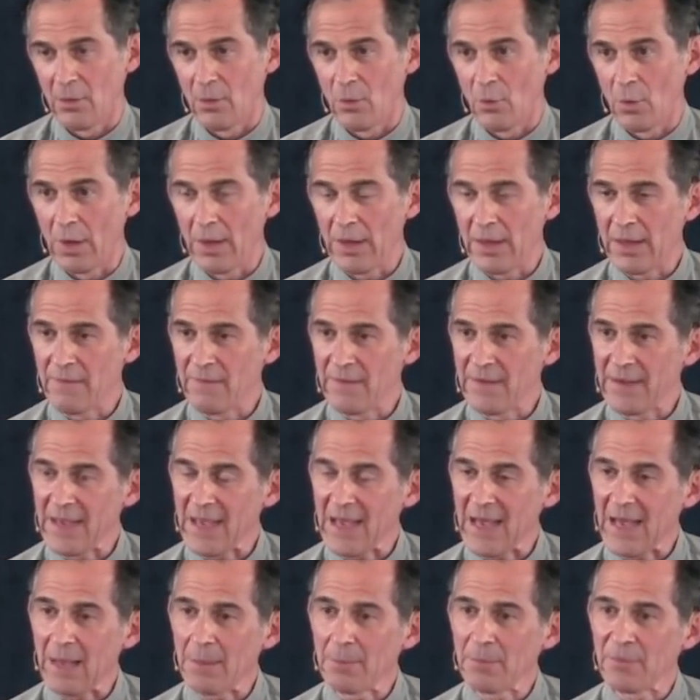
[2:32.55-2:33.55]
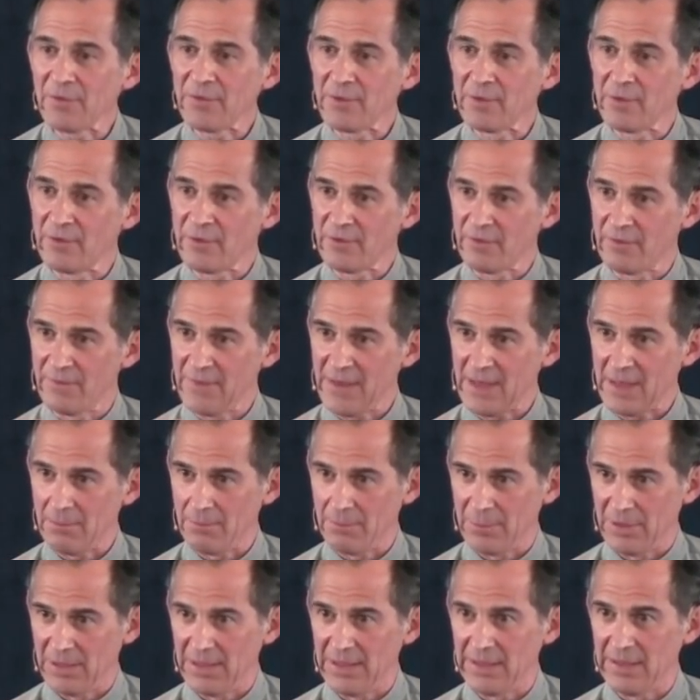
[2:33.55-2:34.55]
But in the absence of
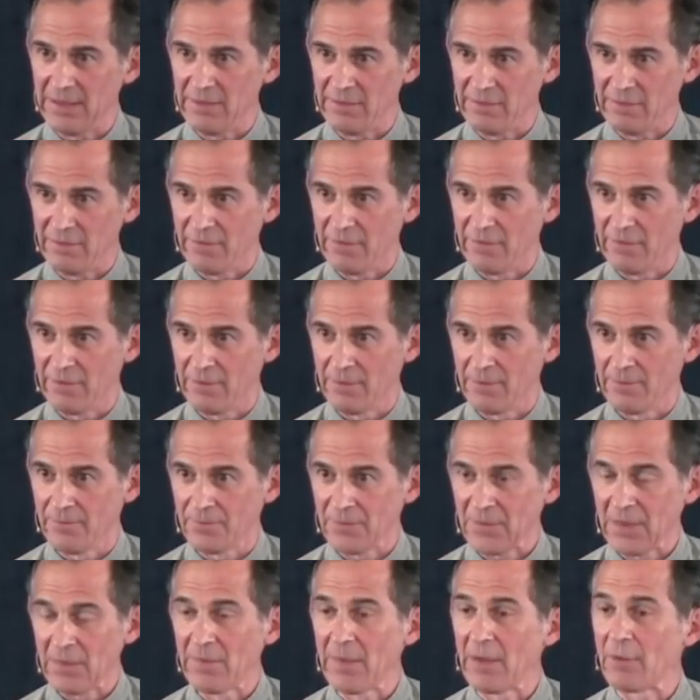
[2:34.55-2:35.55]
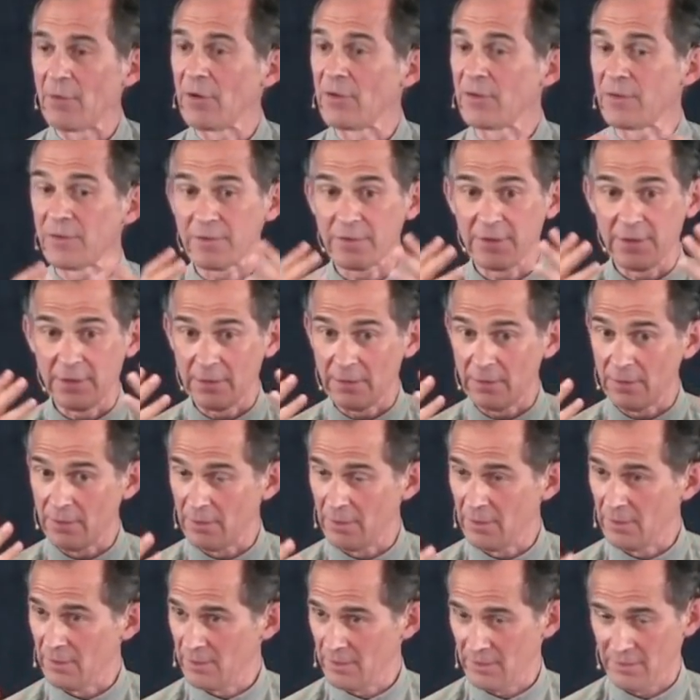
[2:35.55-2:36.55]
that belief, there is
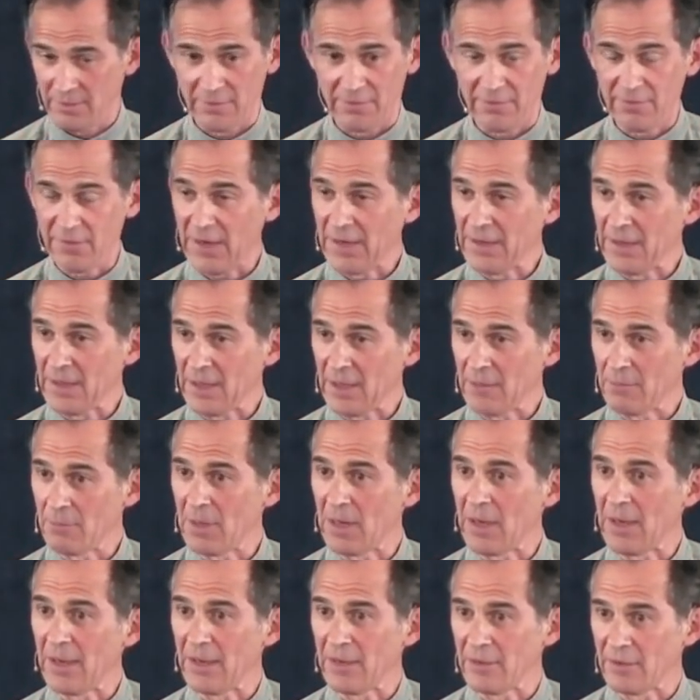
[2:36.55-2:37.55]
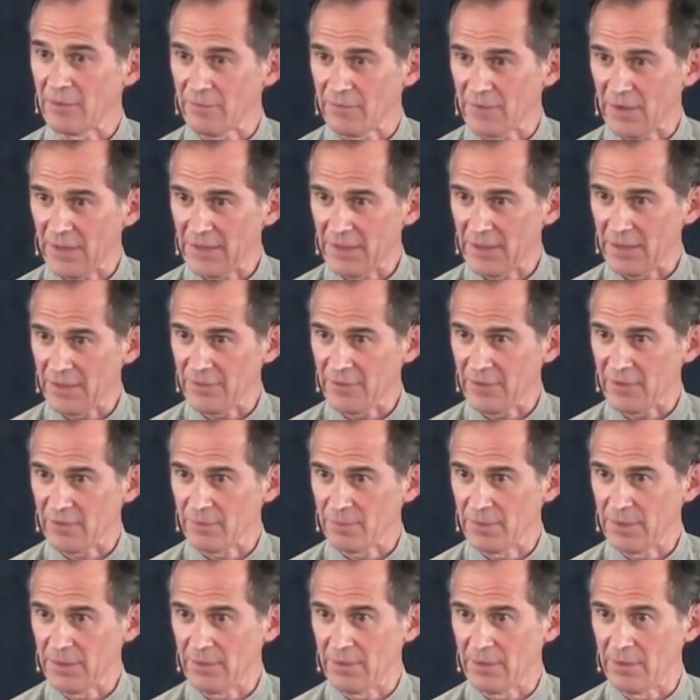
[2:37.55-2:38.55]
still the finite mind, finite
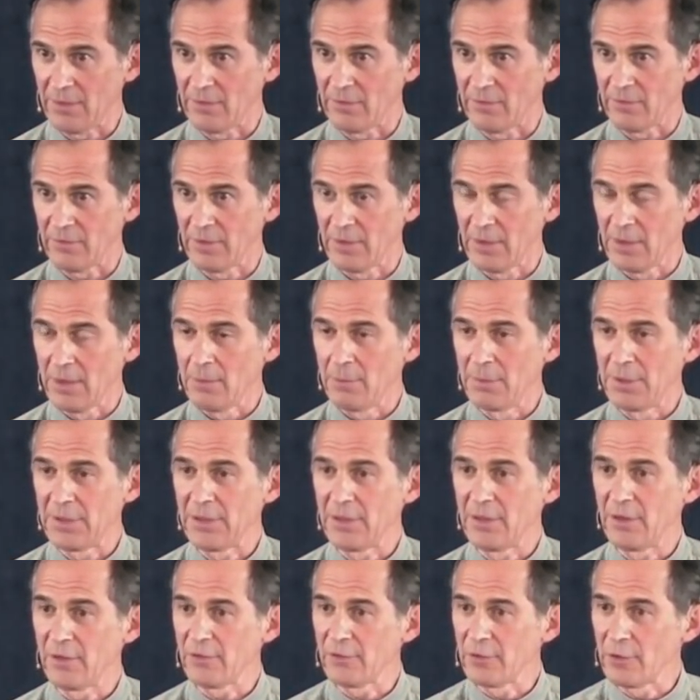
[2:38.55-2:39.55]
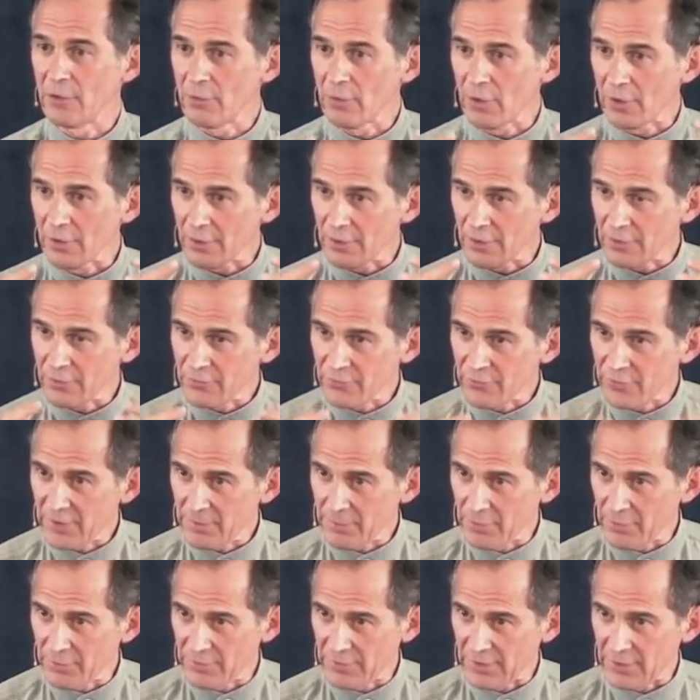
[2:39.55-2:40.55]
experience, but it is no longer
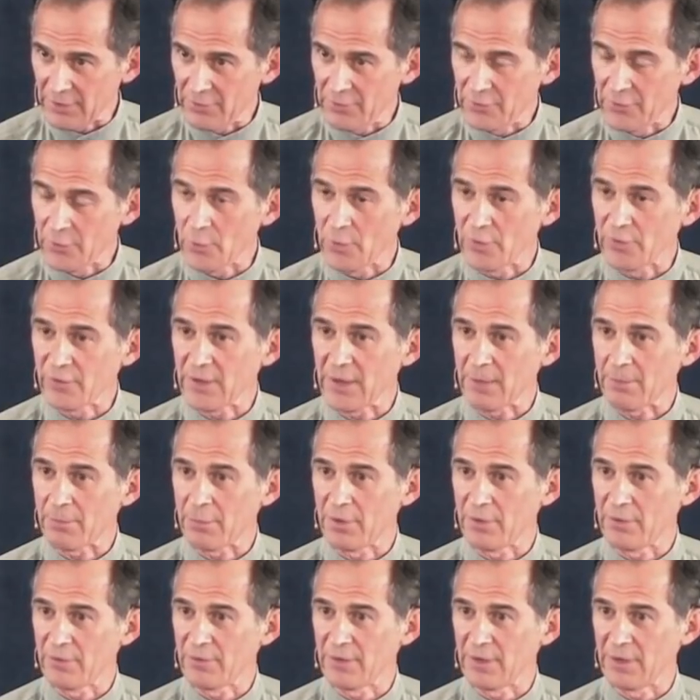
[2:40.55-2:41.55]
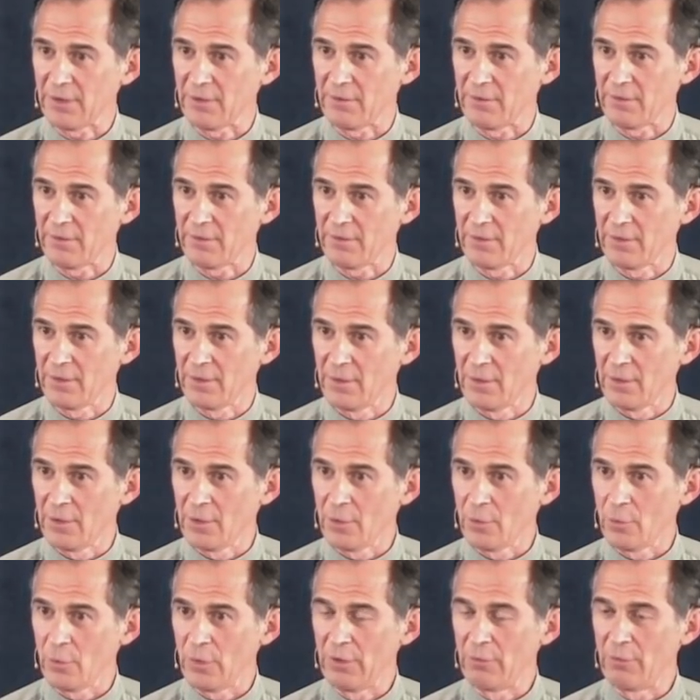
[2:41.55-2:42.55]
attributed to a separate self.
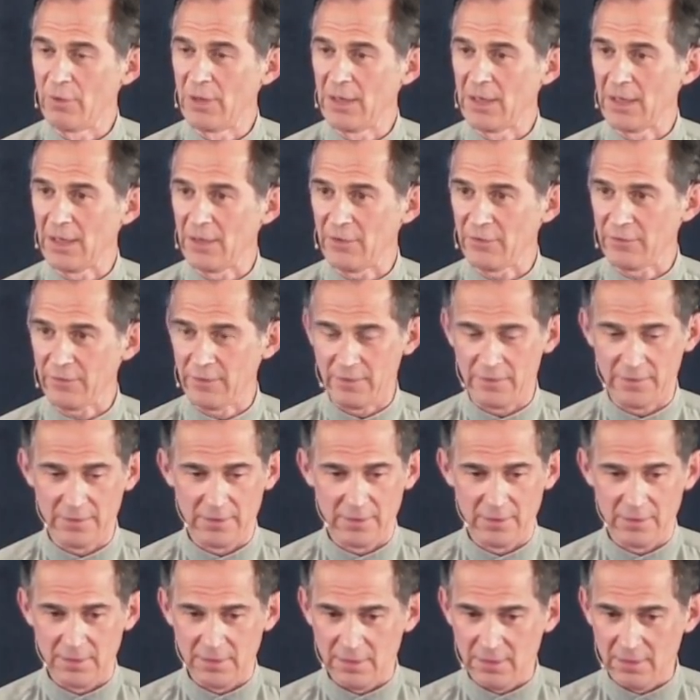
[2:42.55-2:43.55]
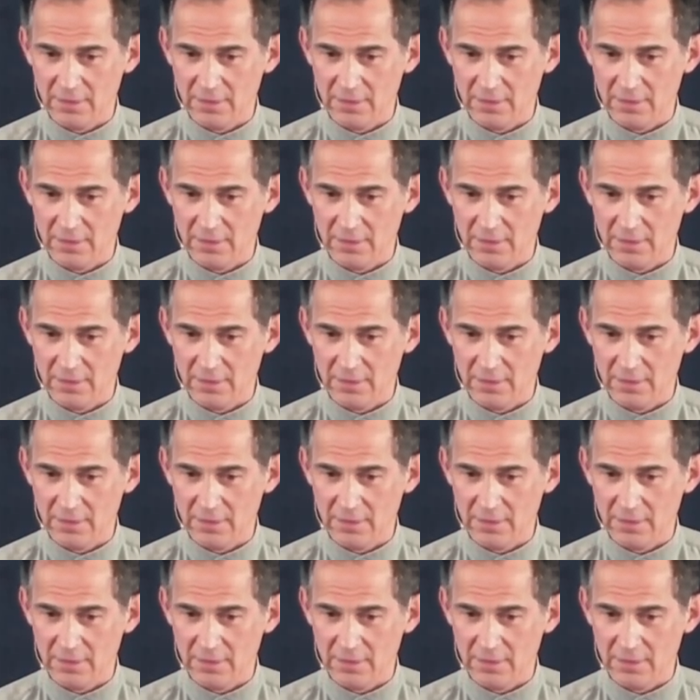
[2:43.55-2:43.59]
We realize that the